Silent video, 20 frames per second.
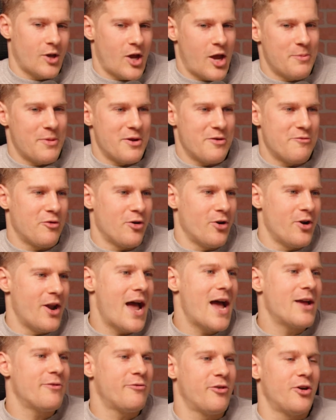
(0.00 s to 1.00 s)
I mean, for a
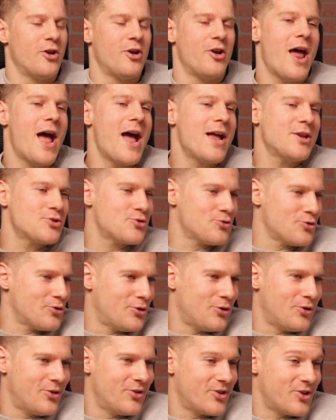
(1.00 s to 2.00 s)

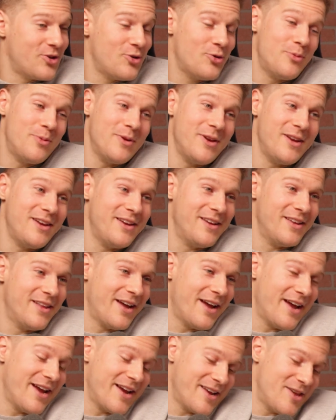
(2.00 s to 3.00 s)
natural, you'd
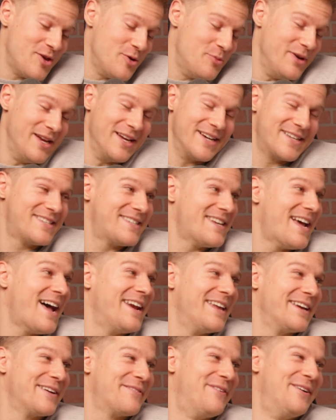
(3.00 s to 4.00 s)
be
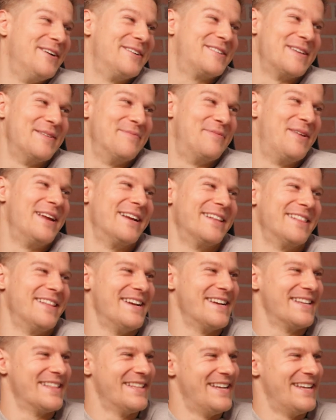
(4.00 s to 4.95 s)
ecstatic for something like